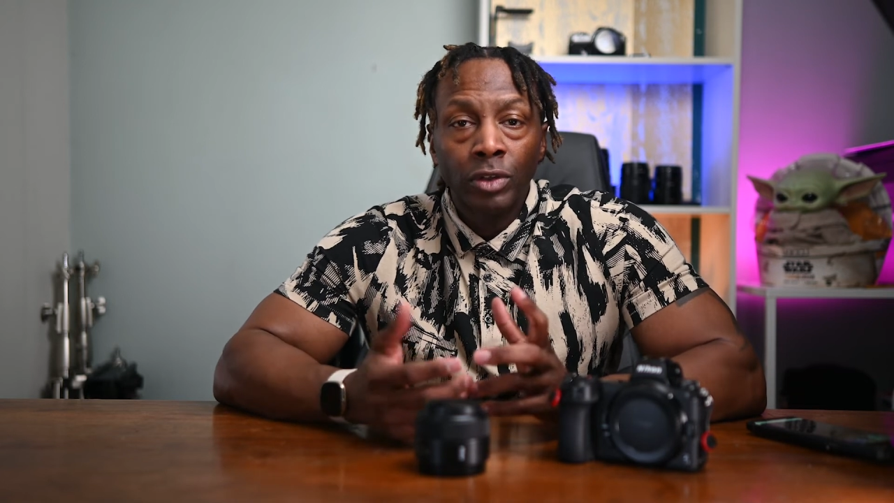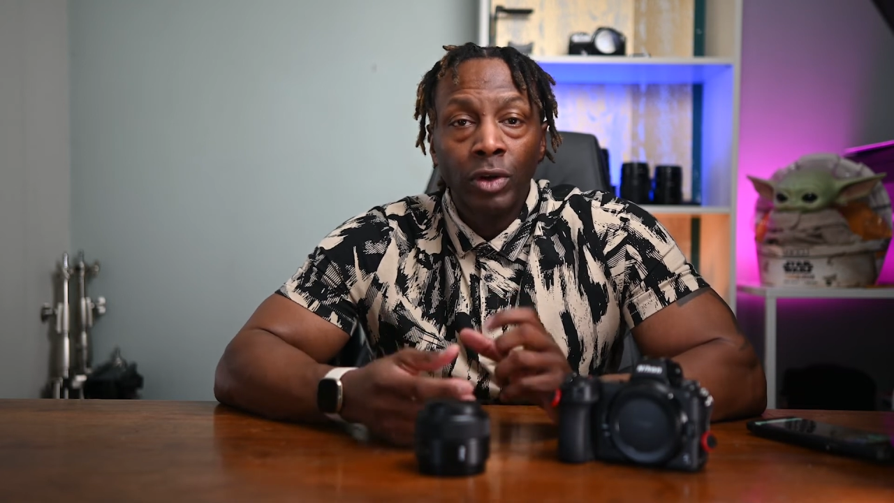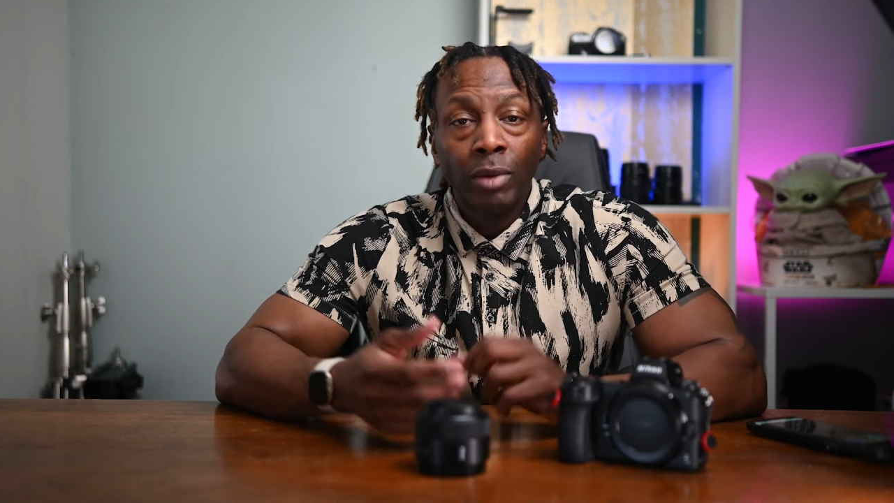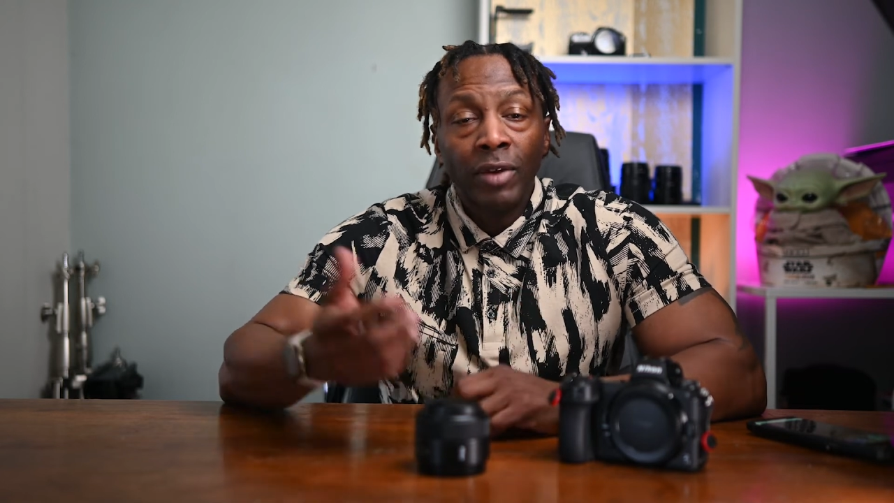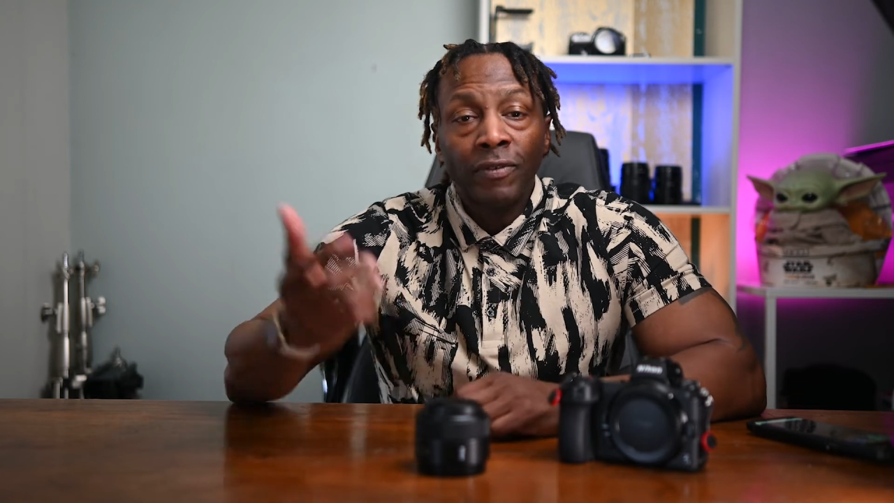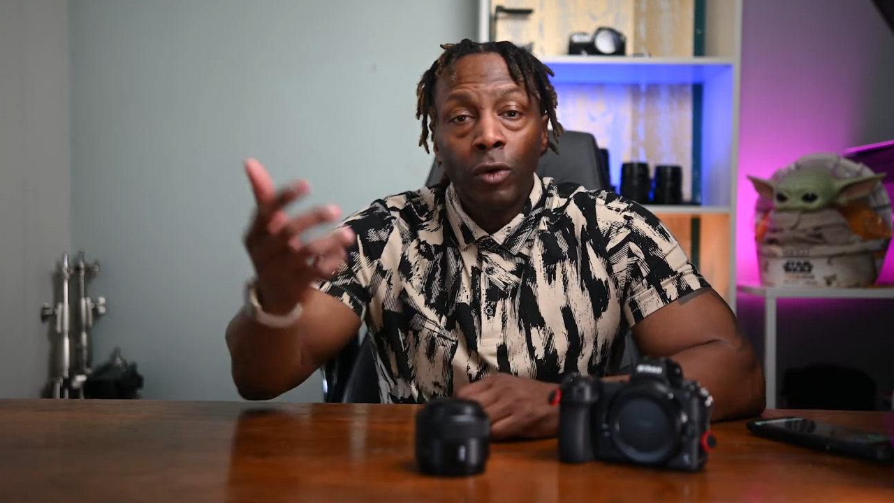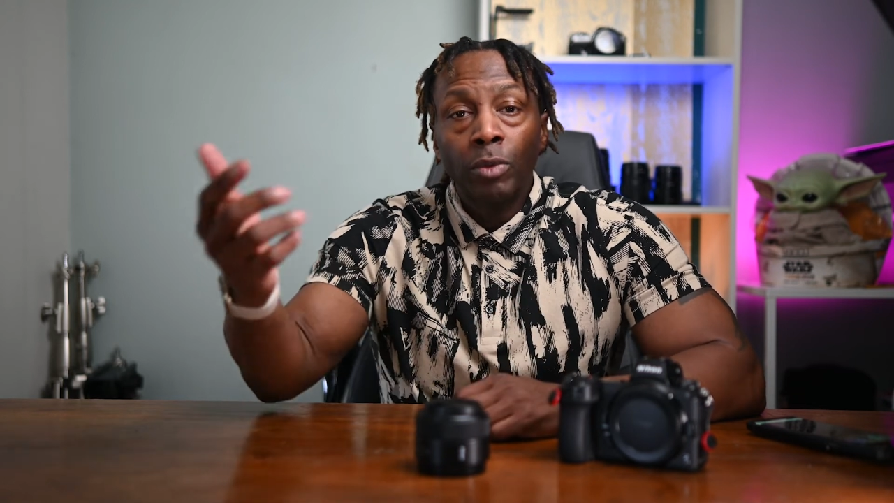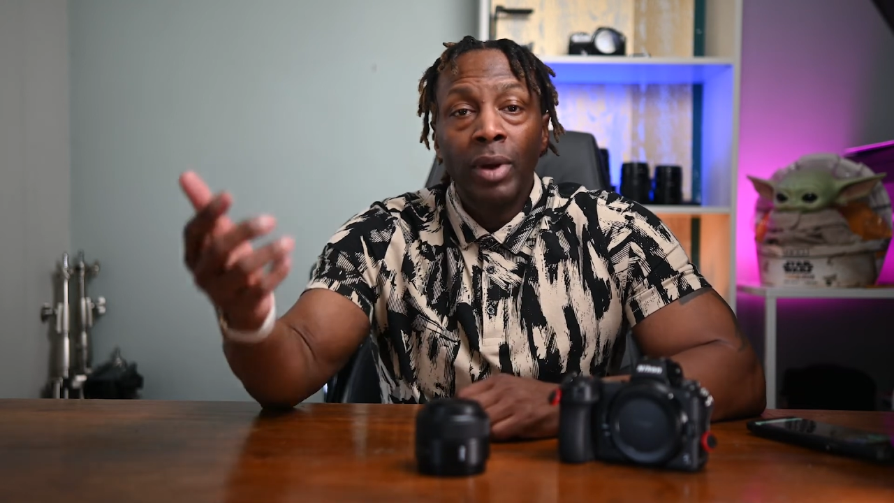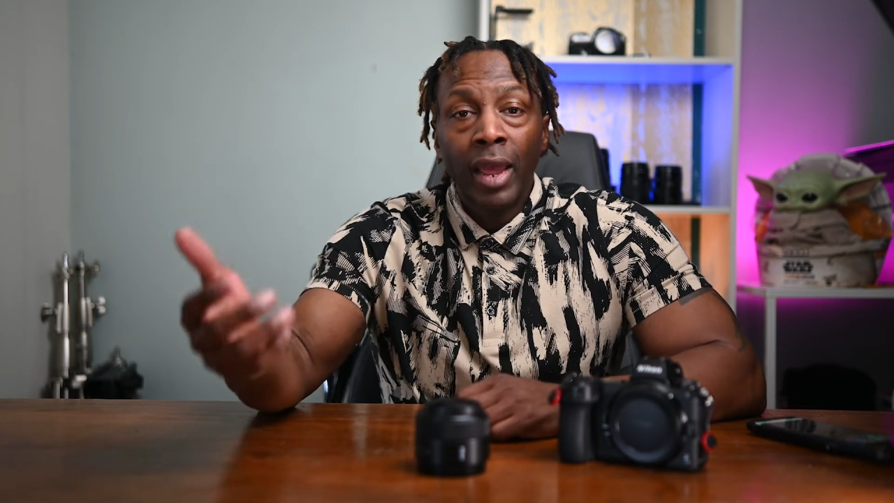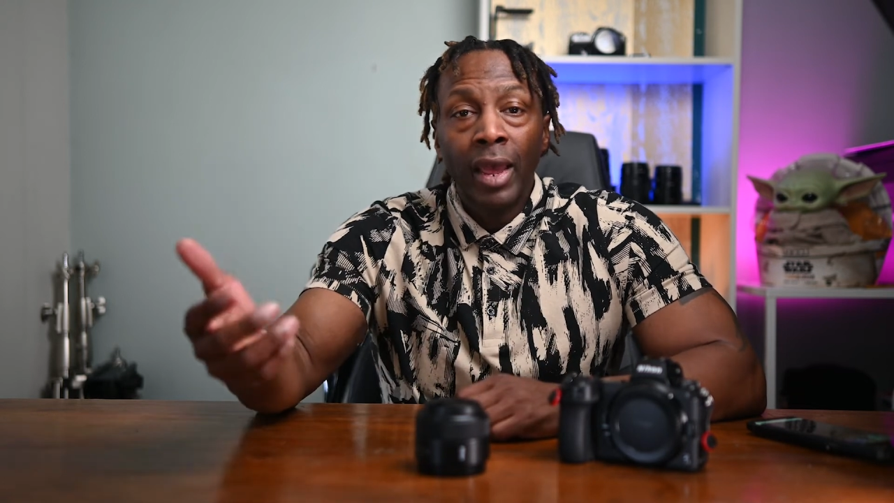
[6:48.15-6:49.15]
So I had my phone in
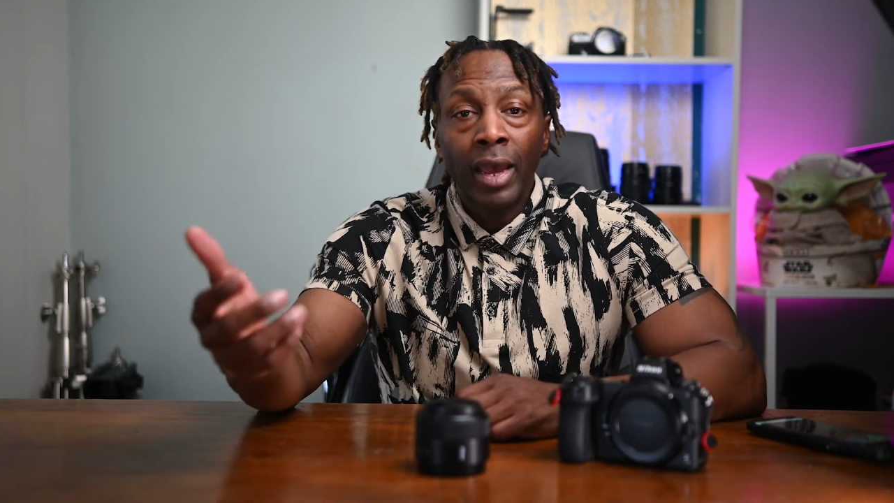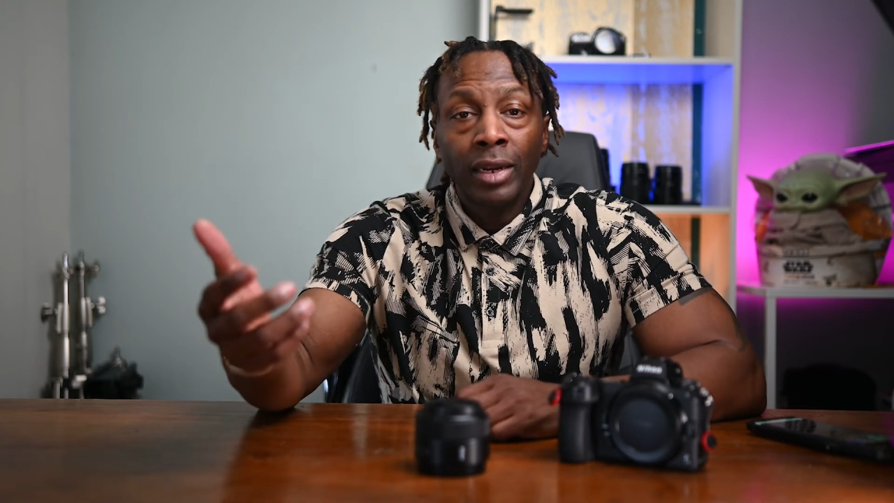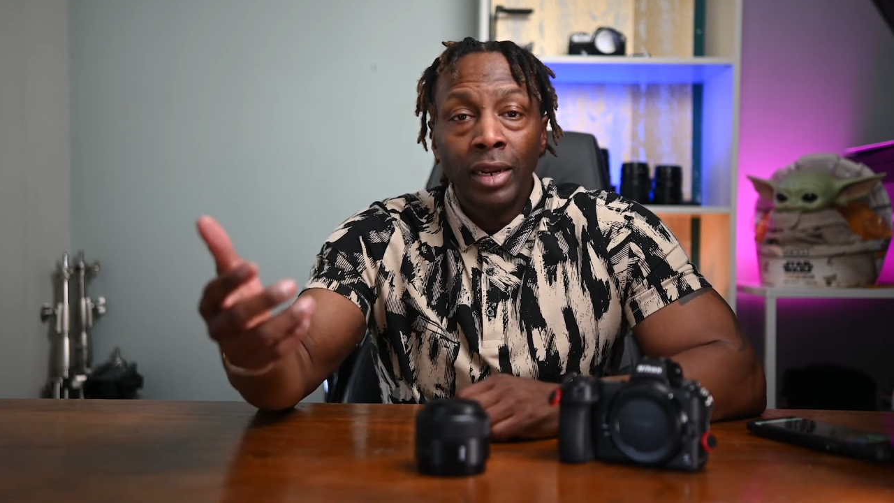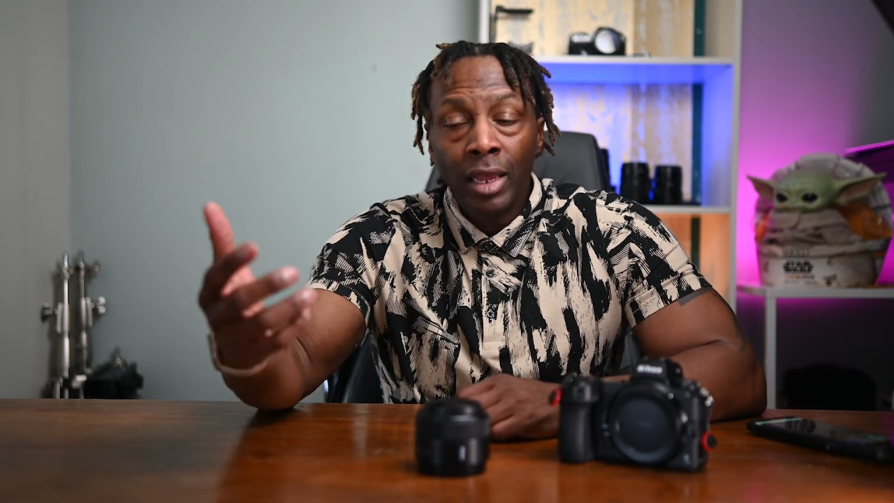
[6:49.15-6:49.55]
my hand